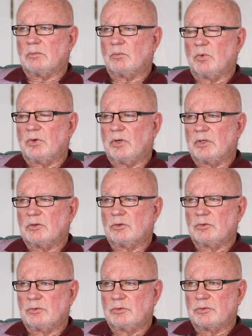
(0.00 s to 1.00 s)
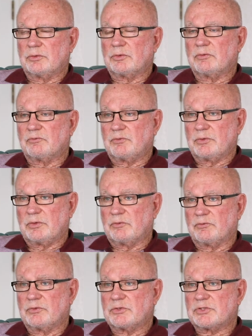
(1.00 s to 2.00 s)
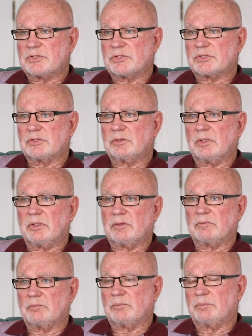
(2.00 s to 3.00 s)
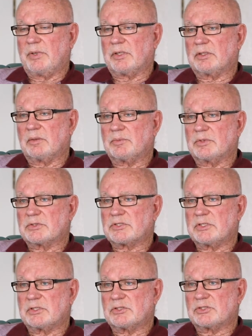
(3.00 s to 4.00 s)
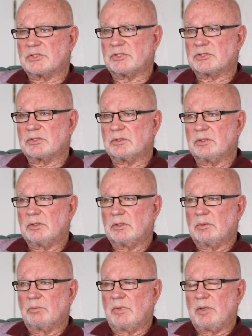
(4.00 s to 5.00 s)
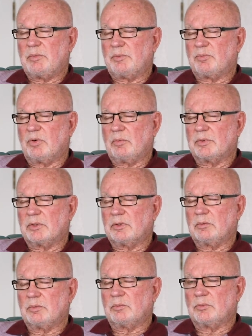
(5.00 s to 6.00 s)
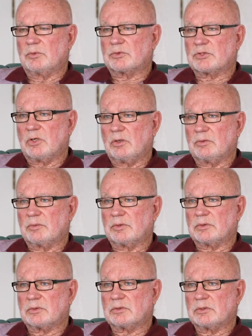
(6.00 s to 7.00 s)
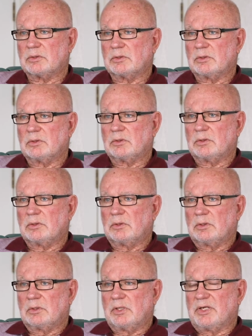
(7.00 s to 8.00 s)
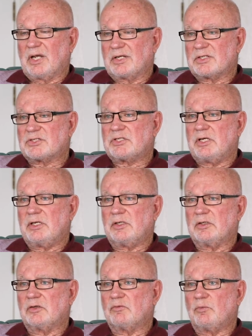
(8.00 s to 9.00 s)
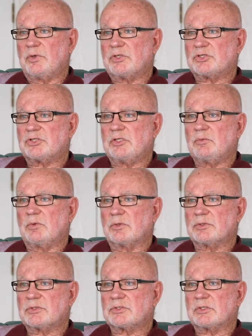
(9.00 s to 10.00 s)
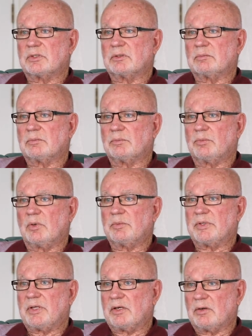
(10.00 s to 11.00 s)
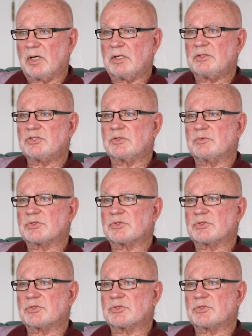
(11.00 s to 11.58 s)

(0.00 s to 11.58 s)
what I learned in the first session and backed up in the second session made me probably a little bit more tolerant and understanding of where she was and probably how hard she